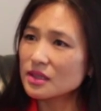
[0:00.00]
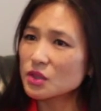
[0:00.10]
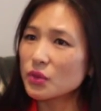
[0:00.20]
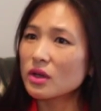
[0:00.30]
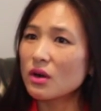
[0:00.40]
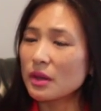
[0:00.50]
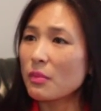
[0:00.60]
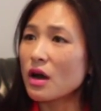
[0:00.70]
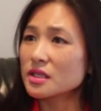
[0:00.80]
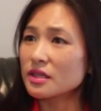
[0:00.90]
So we call
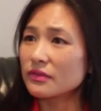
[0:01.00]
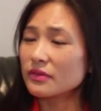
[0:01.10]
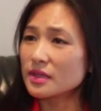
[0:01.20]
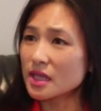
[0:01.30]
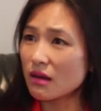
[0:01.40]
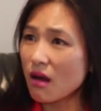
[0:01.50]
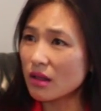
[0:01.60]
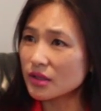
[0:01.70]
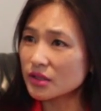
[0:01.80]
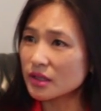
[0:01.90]
it positive
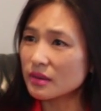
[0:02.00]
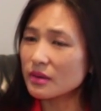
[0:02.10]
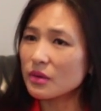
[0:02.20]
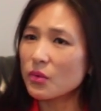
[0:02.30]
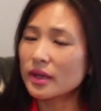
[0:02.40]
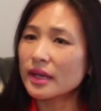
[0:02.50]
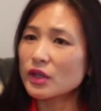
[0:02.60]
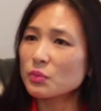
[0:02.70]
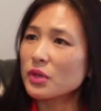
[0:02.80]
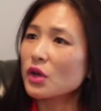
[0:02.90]
psychology. What
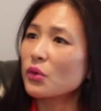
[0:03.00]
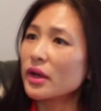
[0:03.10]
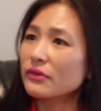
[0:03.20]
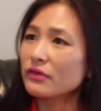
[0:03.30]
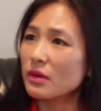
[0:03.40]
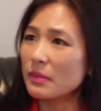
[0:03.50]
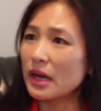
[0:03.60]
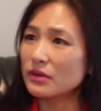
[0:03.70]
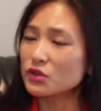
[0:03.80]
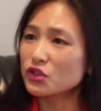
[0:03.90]
can you be grateful
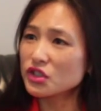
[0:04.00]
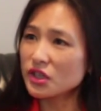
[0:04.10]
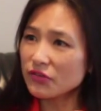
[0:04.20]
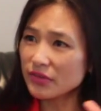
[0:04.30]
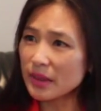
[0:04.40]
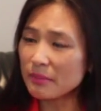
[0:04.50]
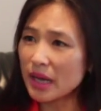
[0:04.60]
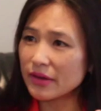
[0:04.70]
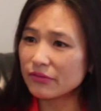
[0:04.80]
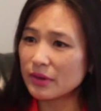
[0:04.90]
about? So shift their
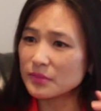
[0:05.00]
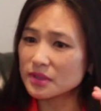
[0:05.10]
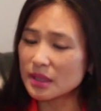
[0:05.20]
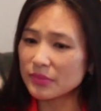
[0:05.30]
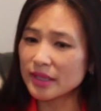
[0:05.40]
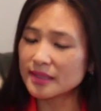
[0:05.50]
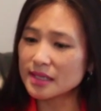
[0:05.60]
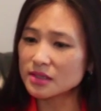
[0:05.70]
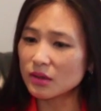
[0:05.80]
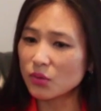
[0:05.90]
mind from something
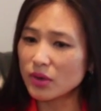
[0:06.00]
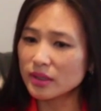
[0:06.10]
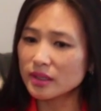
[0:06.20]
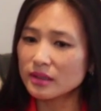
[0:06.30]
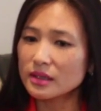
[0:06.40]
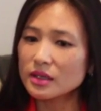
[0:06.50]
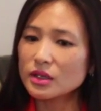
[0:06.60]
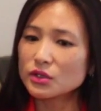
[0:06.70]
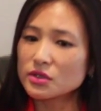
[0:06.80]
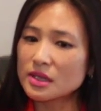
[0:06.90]
that's not working
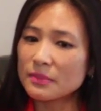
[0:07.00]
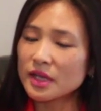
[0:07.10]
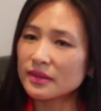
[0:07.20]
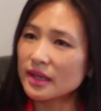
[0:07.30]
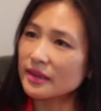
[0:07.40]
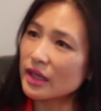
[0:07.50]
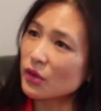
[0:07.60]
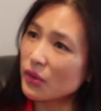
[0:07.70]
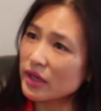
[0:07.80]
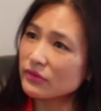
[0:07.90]
to something that they're
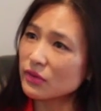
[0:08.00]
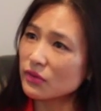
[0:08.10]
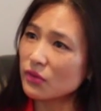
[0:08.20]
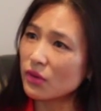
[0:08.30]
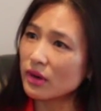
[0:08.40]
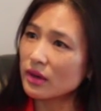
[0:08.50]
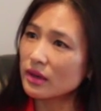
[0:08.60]
grateful for.